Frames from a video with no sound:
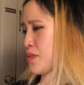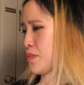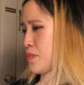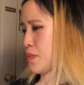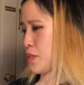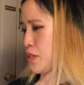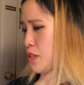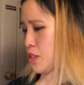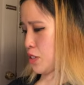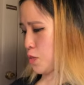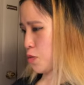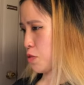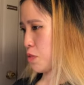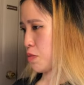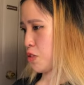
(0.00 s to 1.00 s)
But yeah, it's
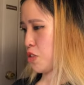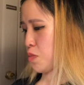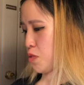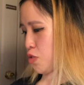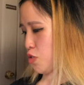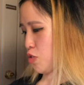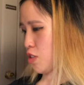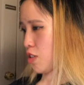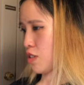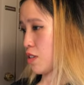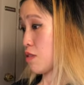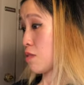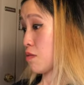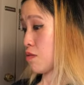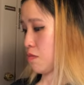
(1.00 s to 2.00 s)
supposed to be super strong.
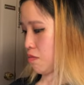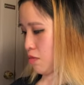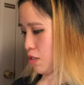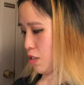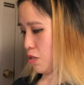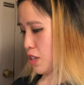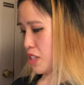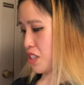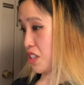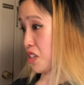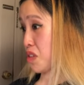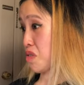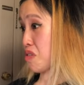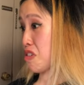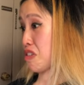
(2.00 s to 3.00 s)
Oh, oh Golett and
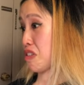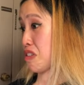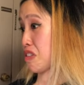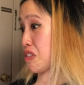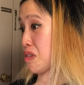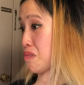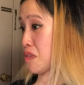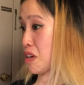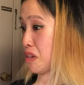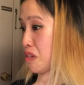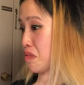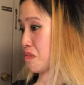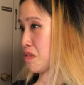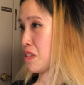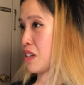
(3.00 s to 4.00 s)
Golurk in the same pack.
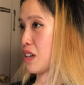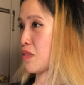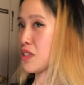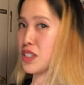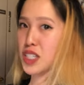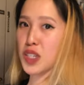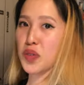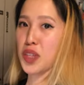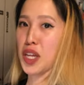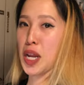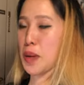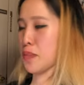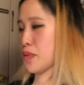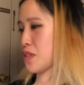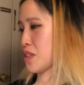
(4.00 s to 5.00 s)
I always like it when that
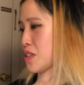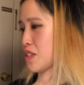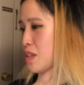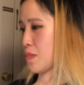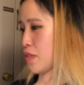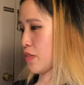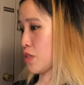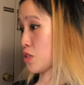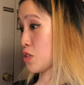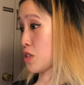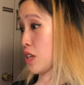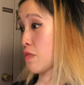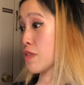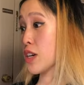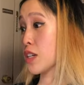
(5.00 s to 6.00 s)
happens, the same evolutions.
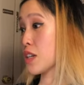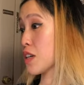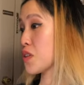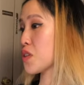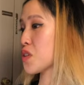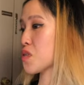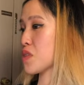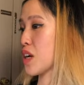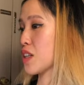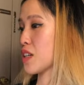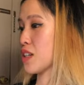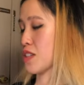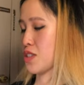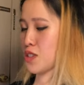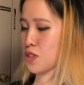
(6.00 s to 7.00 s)
And we got another
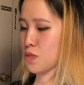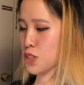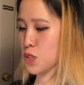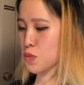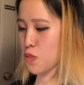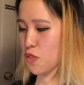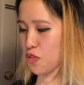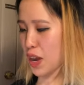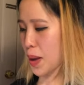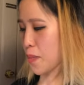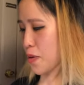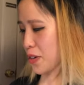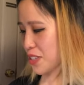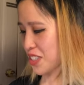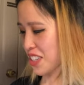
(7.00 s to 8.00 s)
Lunala. It's so much more
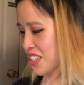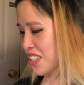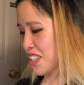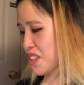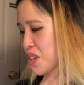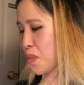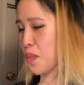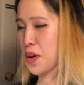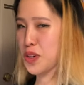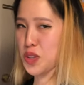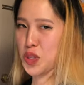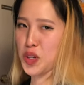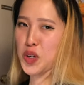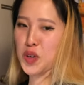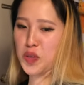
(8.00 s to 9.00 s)
vibrant compared to
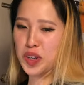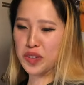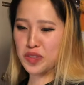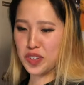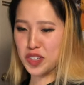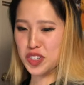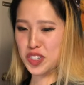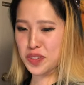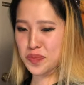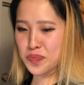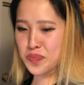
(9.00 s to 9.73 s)
the Korean version.